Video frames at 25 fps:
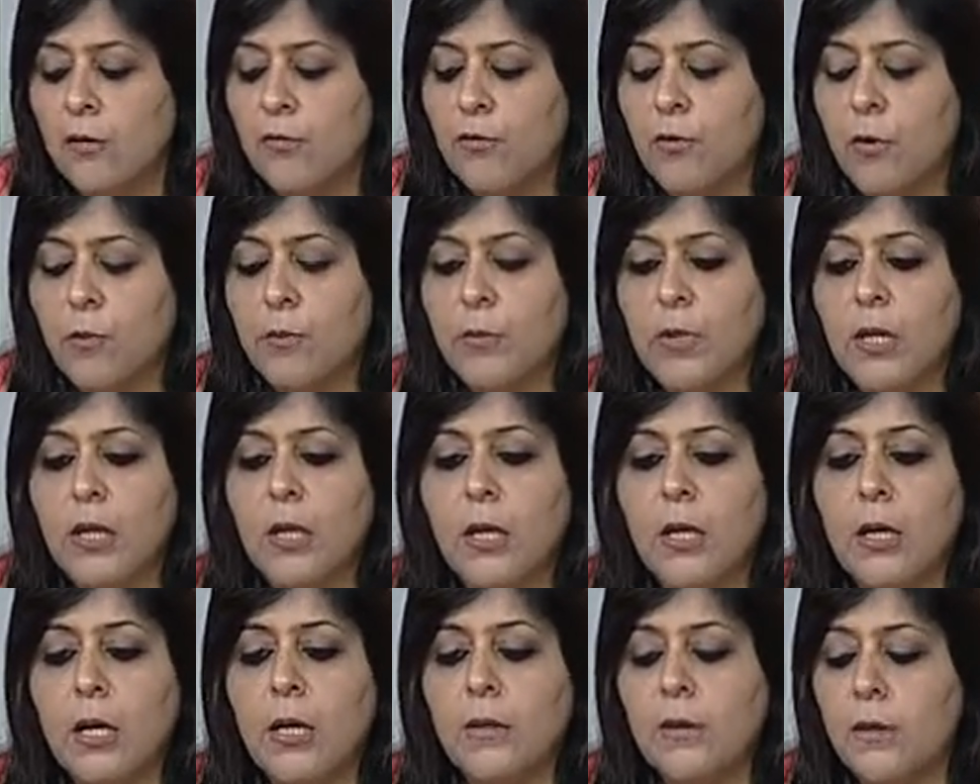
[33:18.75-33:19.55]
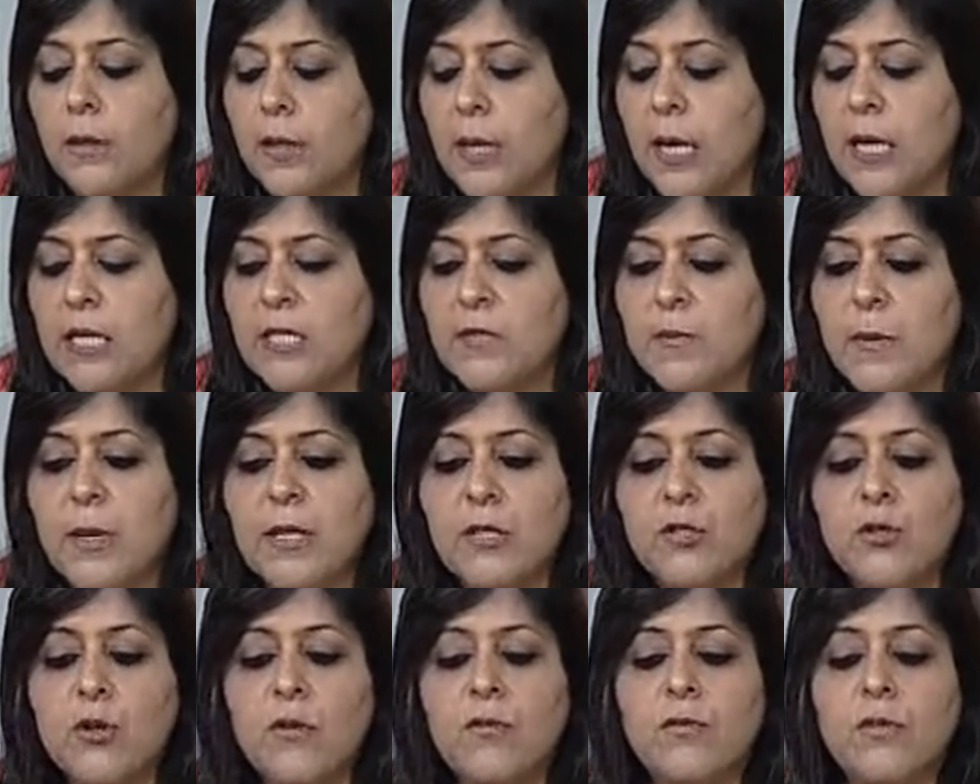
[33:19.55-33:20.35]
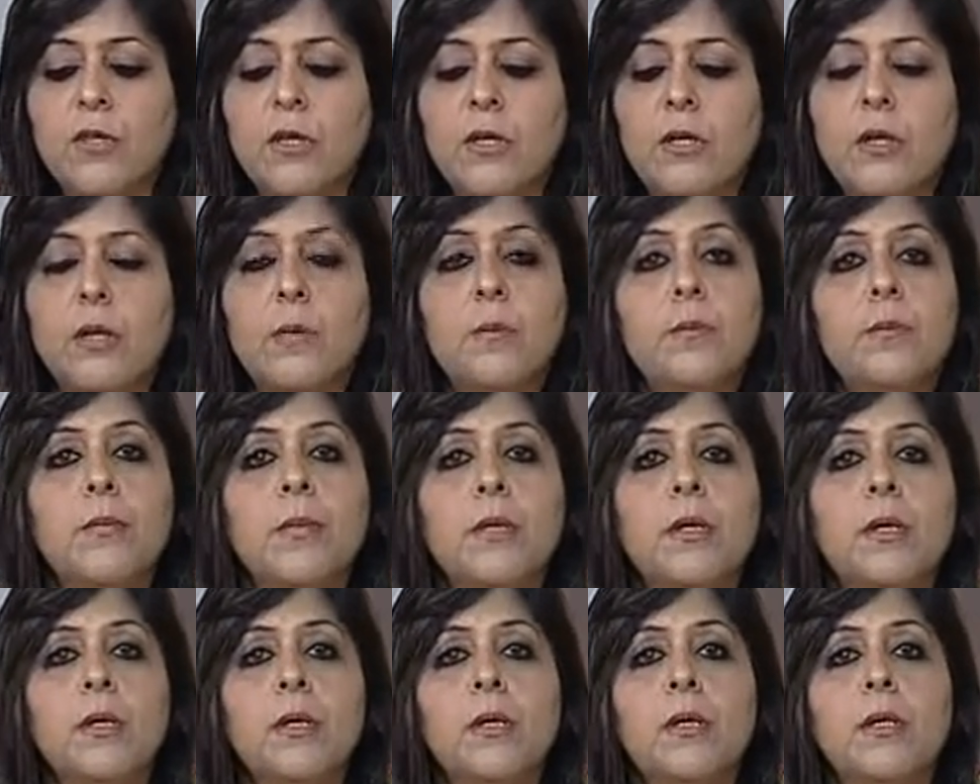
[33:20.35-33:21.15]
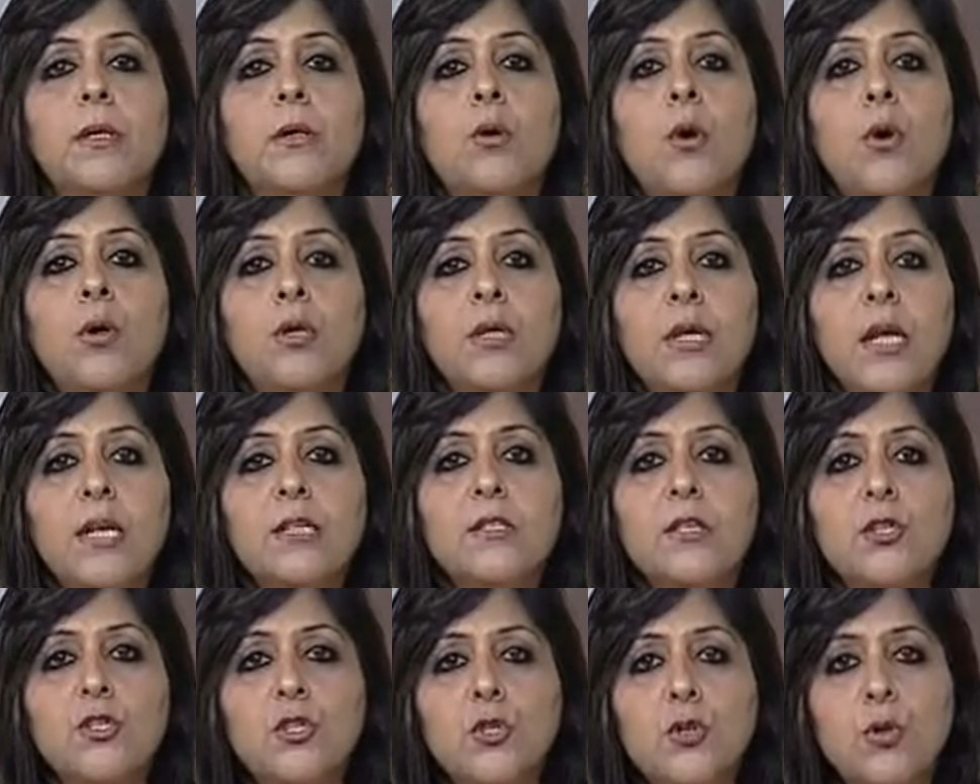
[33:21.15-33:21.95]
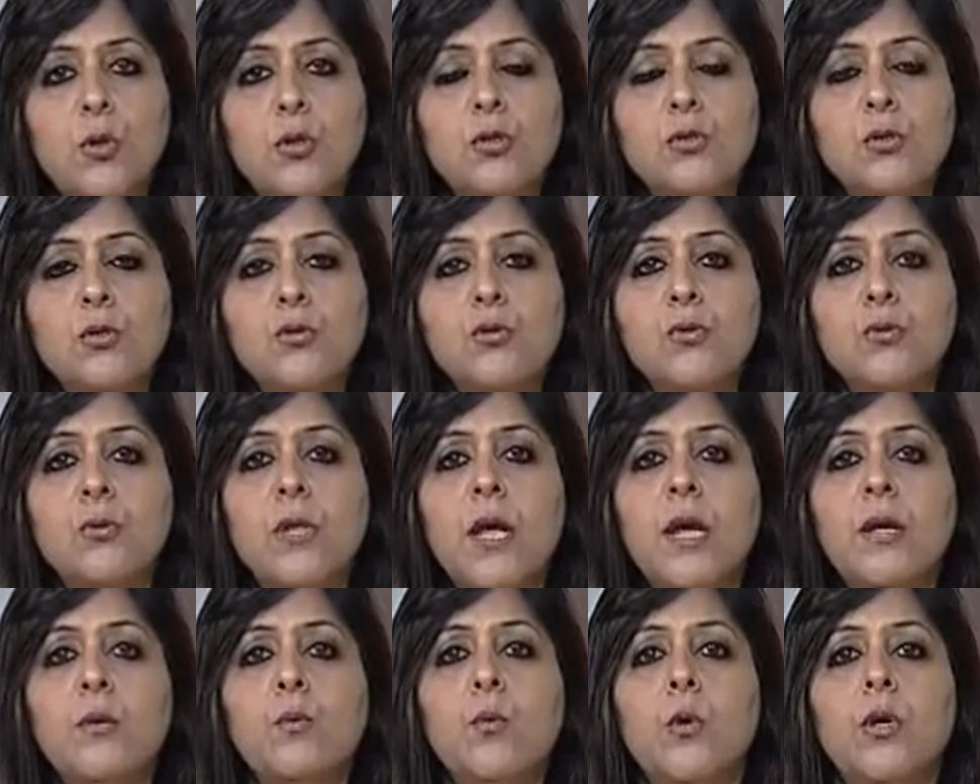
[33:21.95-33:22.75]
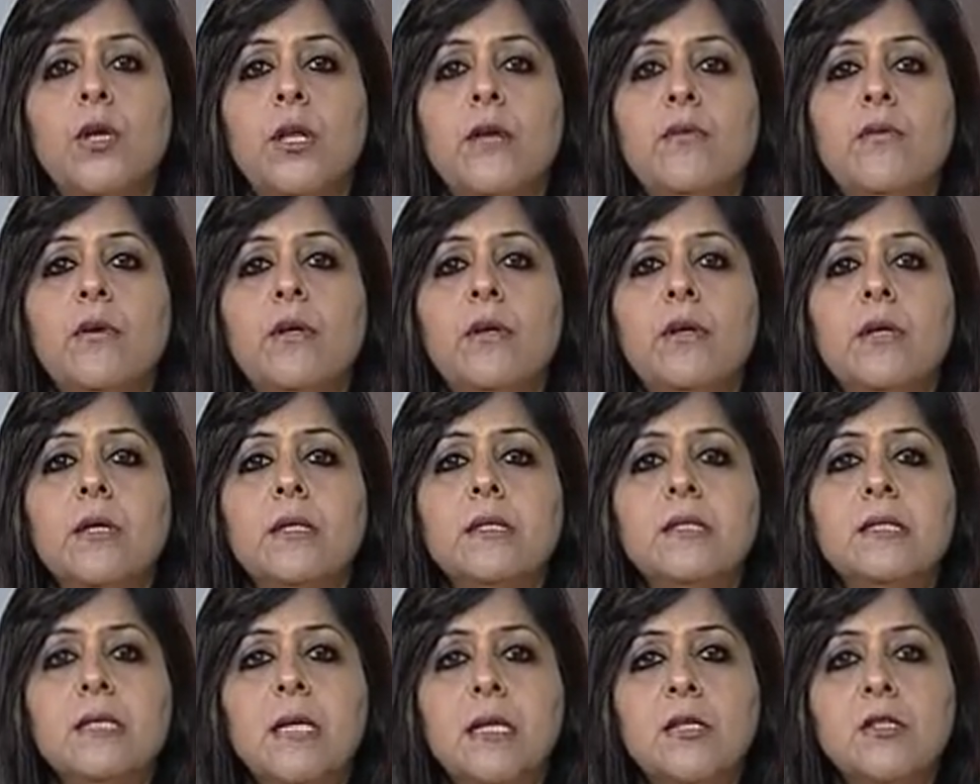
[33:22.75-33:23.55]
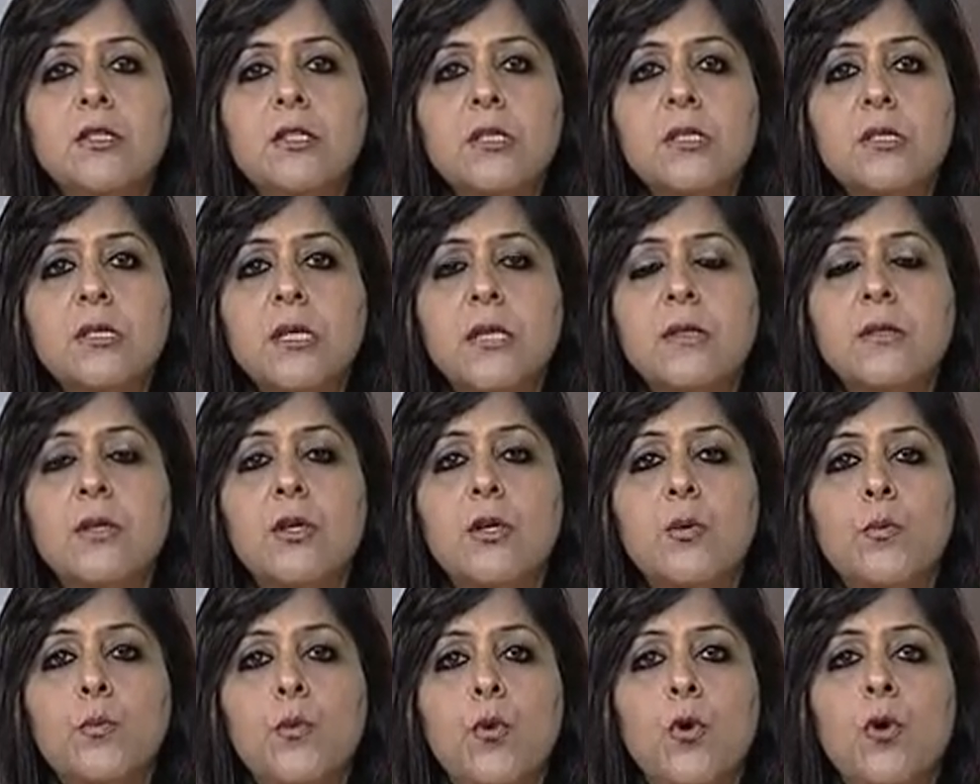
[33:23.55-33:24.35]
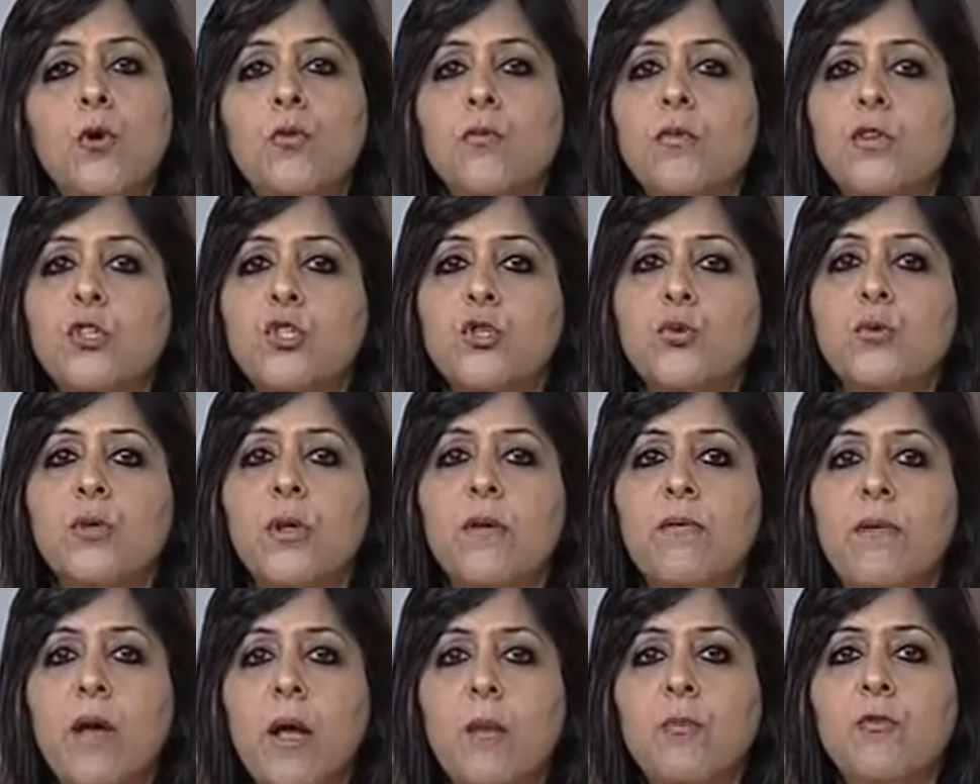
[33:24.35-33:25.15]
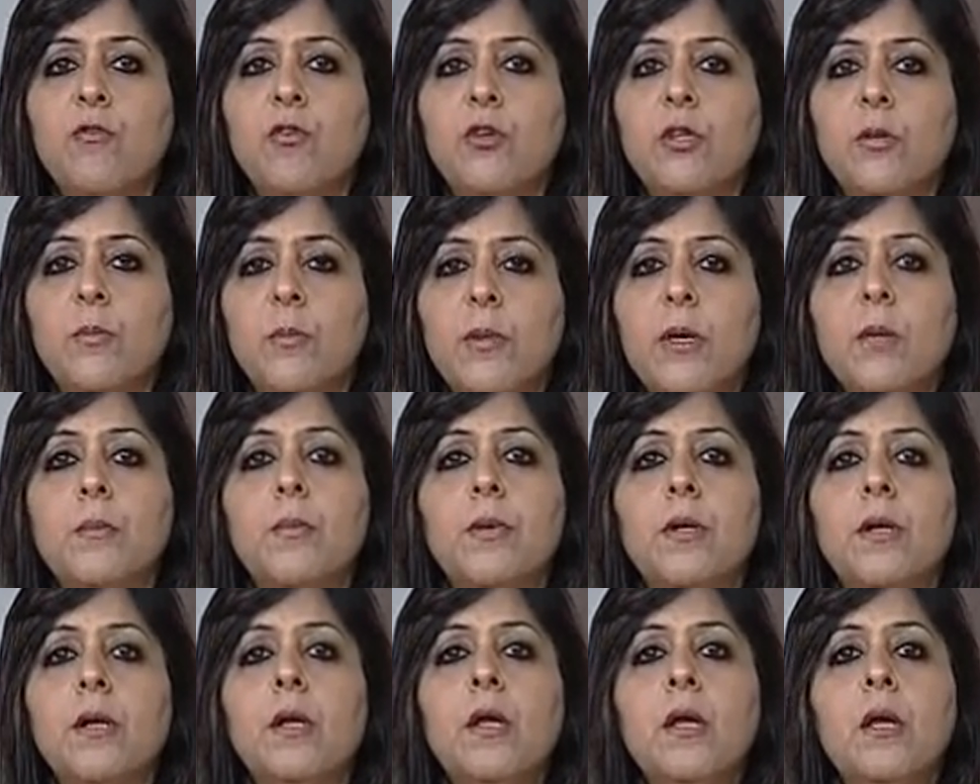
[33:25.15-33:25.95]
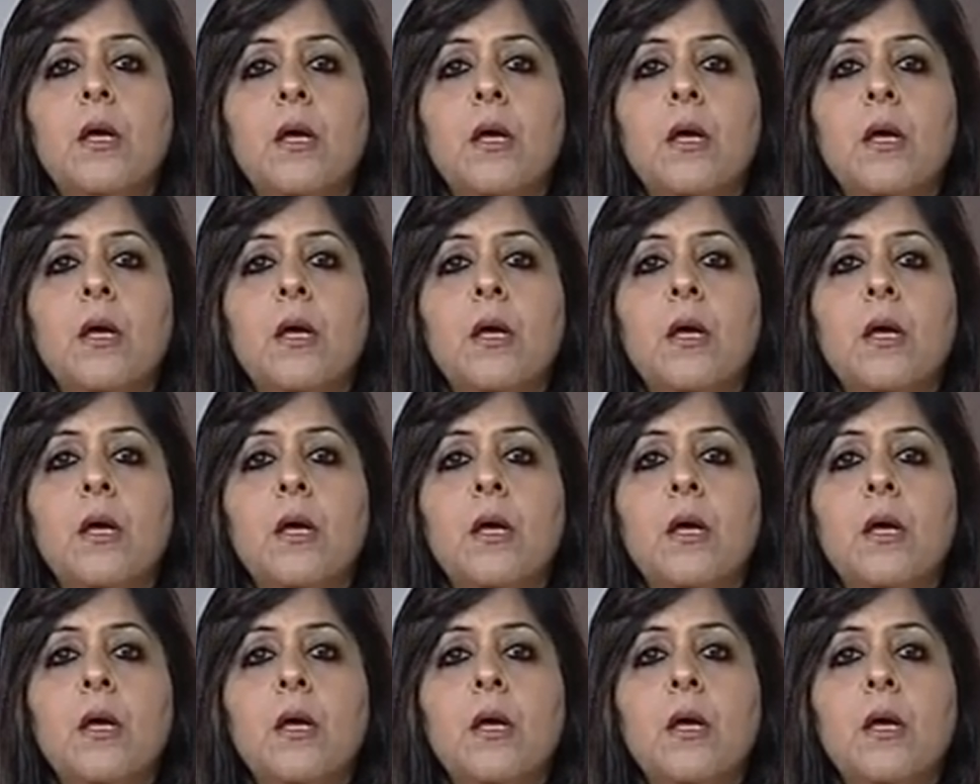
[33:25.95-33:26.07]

from the other aspects of the uh, organization also so that whatever consensus and the report which you develop for the people